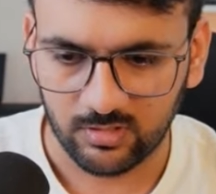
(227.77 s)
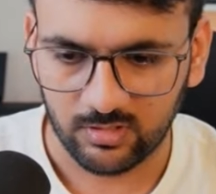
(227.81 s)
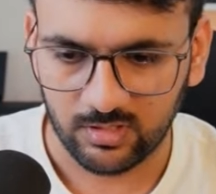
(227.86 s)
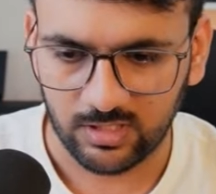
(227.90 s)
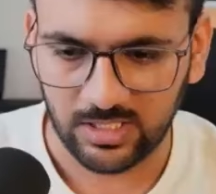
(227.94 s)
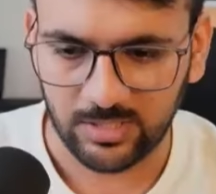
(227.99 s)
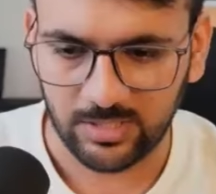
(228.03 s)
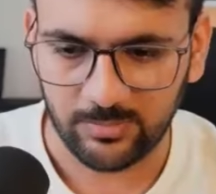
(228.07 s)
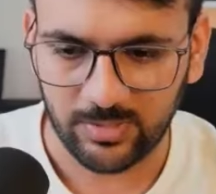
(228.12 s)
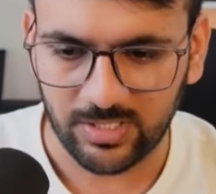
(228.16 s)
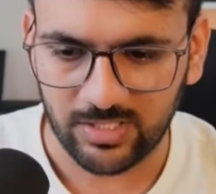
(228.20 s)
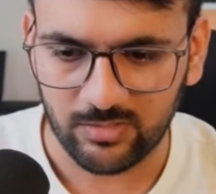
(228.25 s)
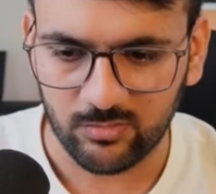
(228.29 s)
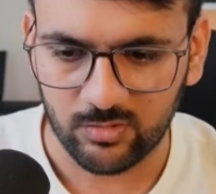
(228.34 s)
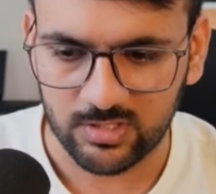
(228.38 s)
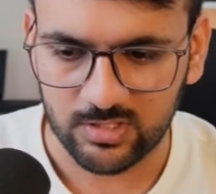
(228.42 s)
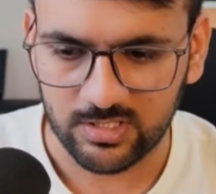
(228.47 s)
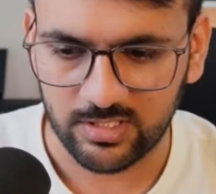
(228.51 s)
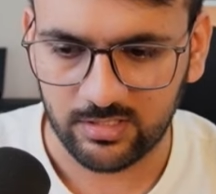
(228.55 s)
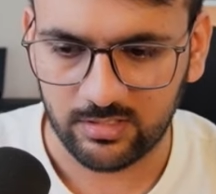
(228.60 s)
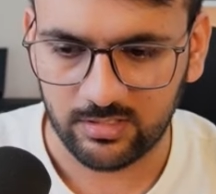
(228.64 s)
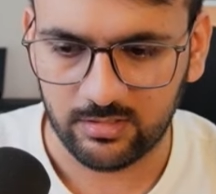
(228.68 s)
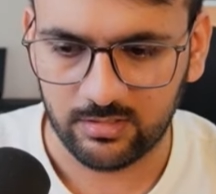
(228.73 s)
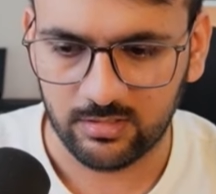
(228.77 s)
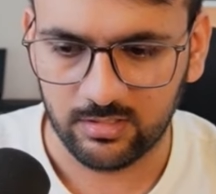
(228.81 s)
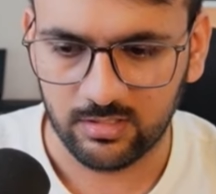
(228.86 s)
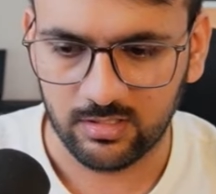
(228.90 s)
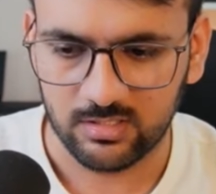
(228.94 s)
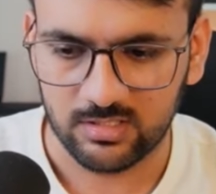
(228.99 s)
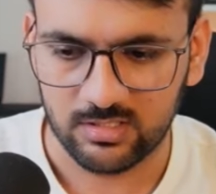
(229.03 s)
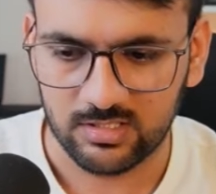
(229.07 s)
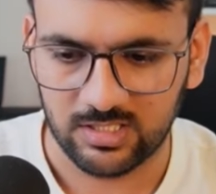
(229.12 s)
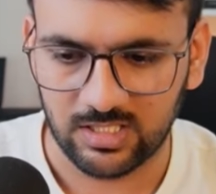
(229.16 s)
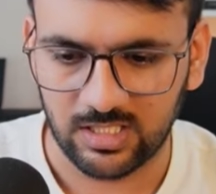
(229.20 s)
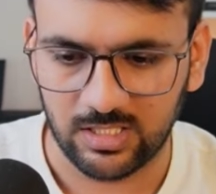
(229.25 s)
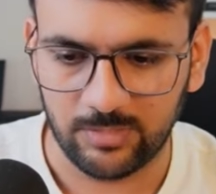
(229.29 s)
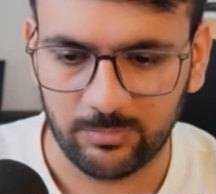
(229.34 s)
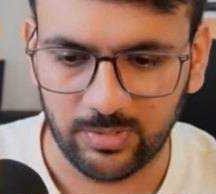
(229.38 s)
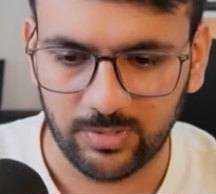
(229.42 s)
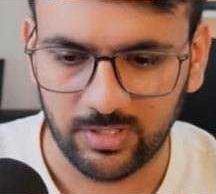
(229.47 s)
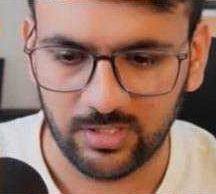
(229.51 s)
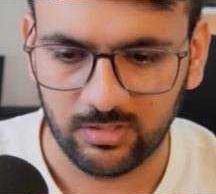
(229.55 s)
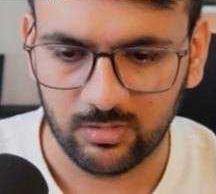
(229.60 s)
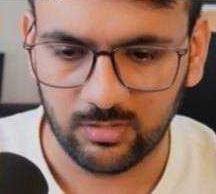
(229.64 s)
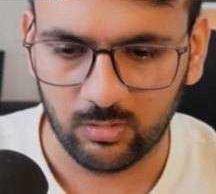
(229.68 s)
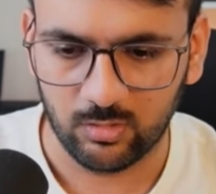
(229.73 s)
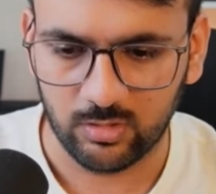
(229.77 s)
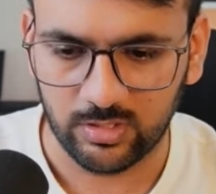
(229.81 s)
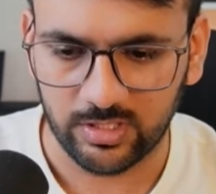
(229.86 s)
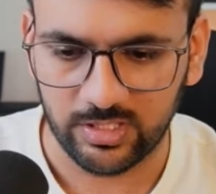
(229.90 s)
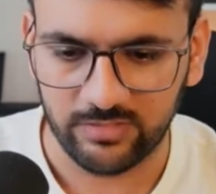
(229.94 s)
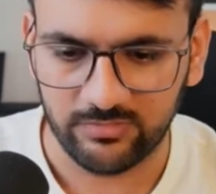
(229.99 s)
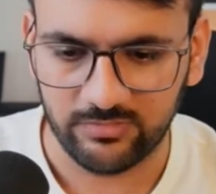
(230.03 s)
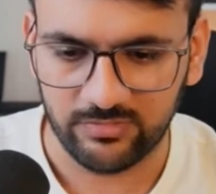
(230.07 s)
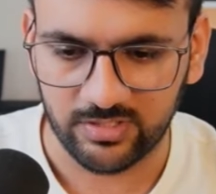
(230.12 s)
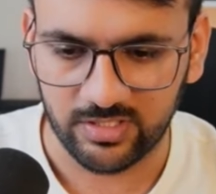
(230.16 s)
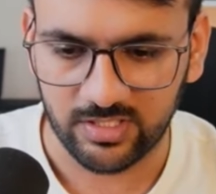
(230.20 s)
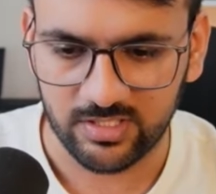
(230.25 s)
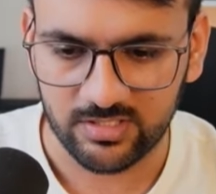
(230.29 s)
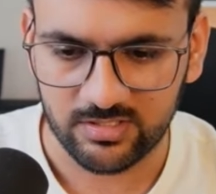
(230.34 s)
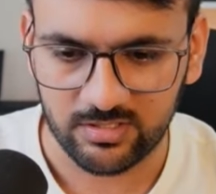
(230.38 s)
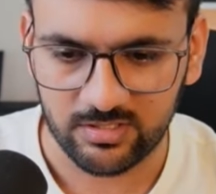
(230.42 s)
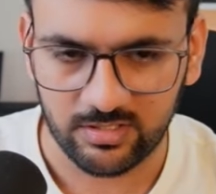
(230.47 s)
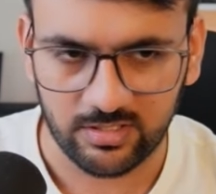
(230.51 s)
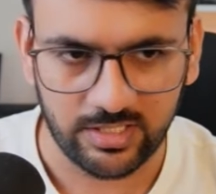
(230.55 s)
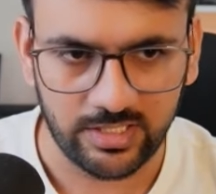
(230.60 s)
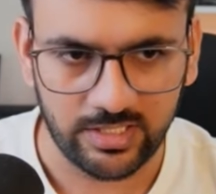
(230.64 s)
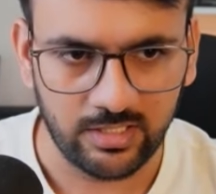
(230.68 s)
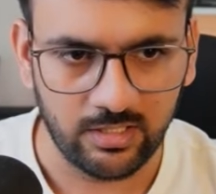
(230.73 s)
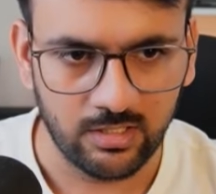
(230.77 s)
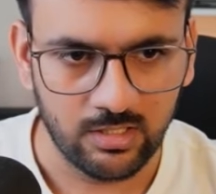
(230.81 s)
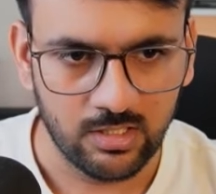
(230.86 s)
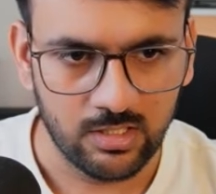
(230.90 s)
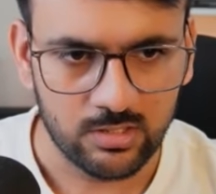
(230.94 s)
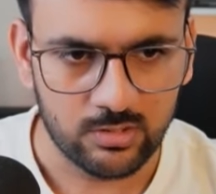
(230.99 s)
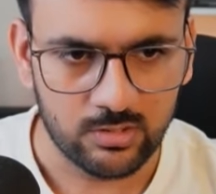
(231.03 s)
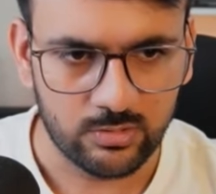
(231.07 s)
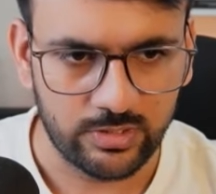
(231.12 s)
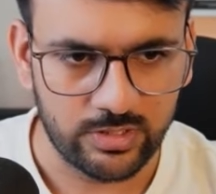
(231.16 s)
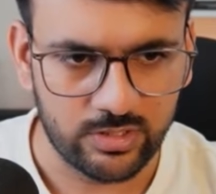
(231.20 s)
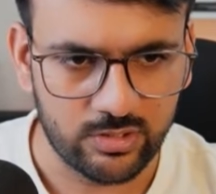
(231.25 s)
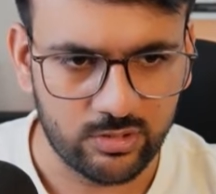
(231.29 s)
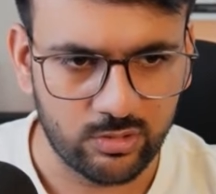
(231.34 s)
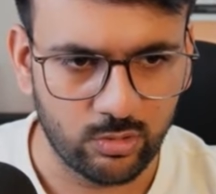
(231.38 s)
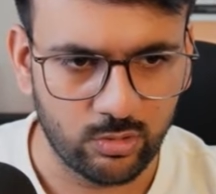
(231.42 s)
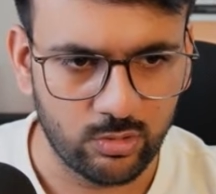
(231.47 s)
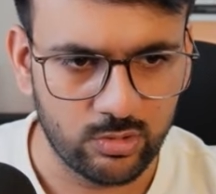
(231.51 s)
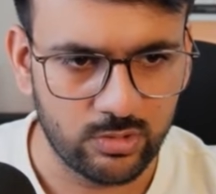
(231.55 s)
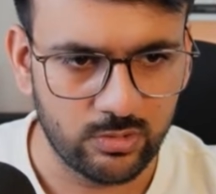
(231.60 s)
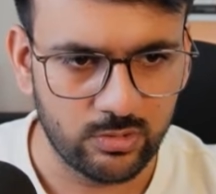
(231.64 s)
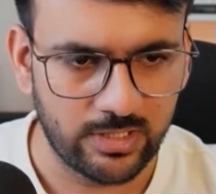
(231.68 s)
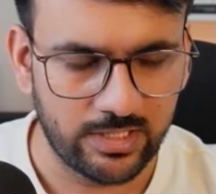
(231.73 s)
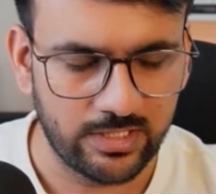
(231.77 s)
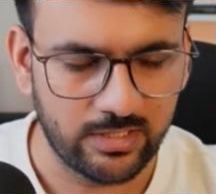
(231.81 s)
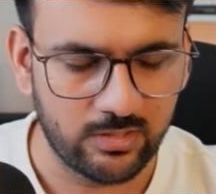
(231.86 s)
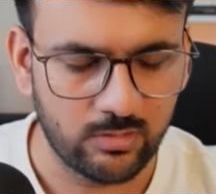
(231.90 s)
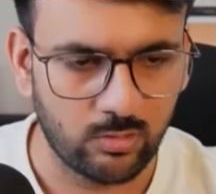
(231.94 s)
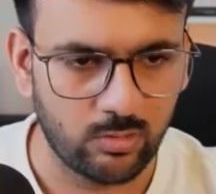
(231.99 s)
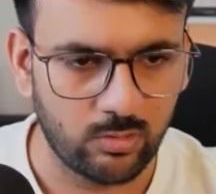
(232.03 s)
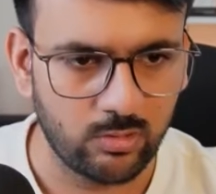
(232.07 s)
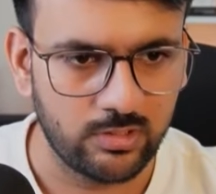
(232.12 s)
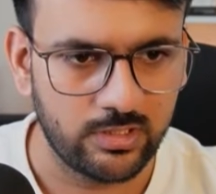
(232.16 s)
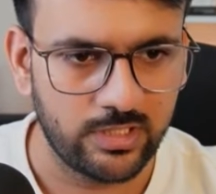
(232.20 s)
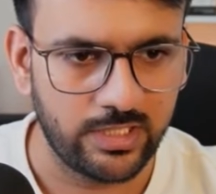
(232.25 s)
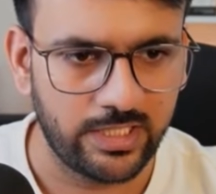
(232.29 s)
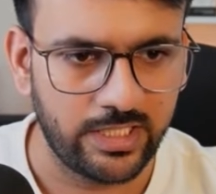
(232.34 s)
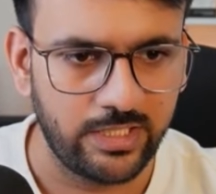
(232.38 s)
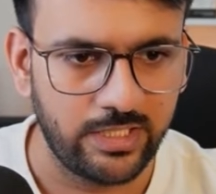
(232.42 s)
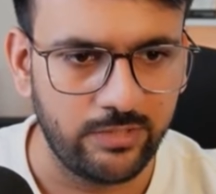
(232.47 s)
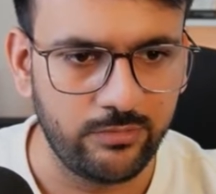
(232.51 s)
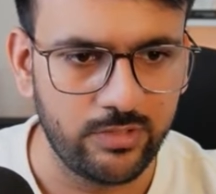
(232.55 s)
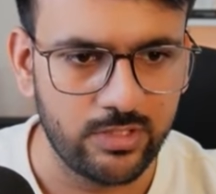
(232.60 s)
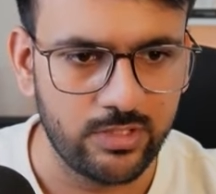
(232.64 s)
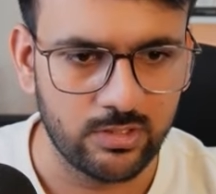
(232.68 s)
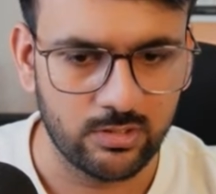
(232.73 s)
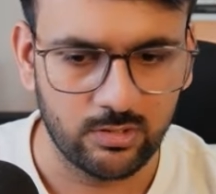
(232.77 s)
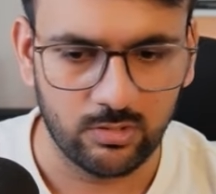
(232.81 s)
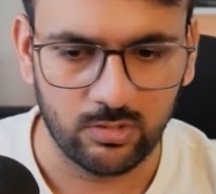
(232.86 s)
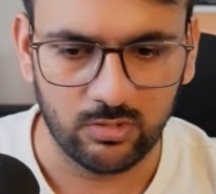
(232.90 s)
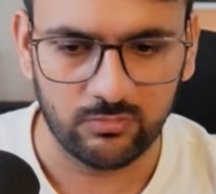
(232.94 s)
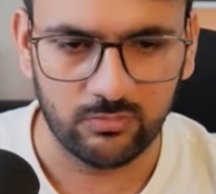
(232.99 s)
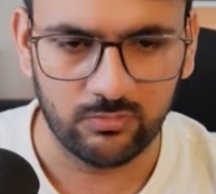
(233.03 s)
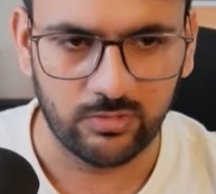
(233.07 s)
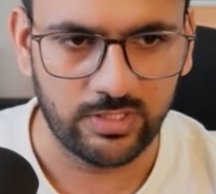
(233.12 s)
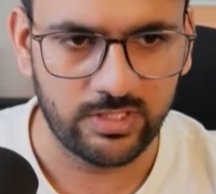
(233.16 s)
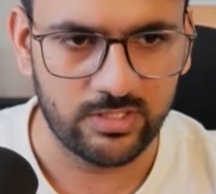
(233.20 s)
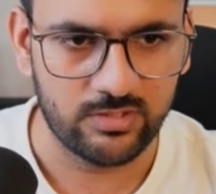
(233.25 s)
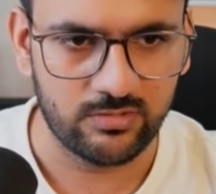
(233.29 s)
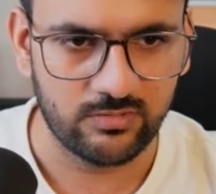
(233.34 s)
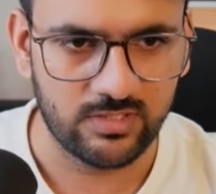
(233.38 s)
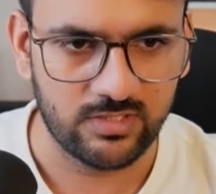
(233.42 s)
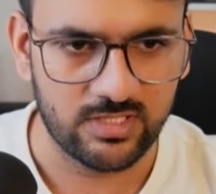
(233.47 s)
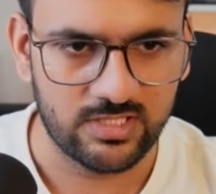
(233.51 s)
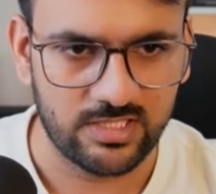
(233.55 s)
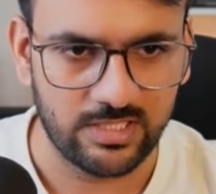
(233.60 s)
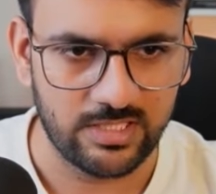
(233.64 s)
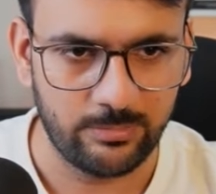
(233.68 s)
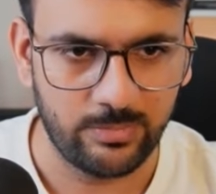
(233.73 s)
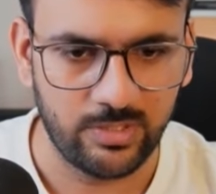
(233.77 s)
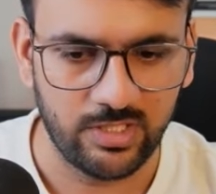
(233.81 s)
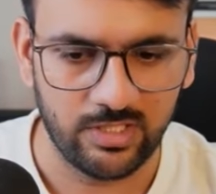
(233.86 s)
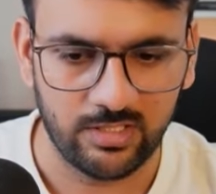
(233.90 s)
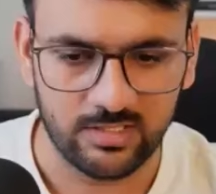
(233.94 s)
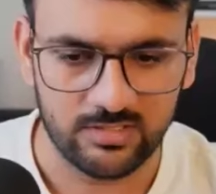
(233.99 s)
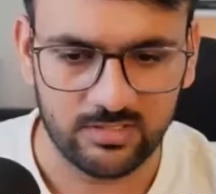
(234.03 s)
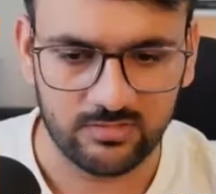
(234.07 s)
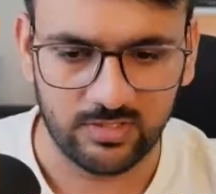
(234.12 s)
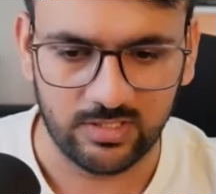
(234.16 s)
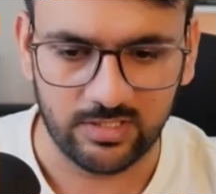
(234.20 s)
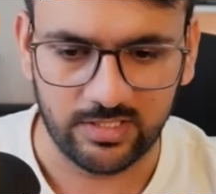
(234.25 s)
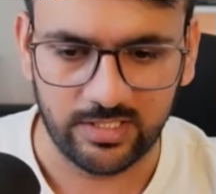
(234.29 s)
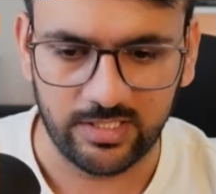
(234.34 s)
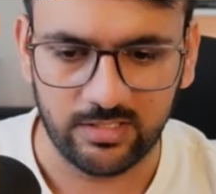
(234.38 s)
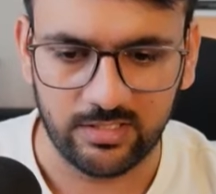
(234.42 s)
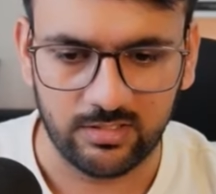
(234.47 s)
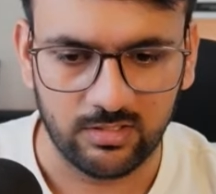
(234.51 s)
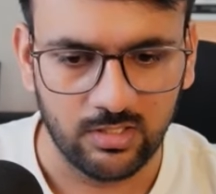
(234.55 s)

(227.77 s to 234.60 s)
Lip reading: API was hit, scraping already finished, right? So it shows you like all the individual log for each of the step here as well, right?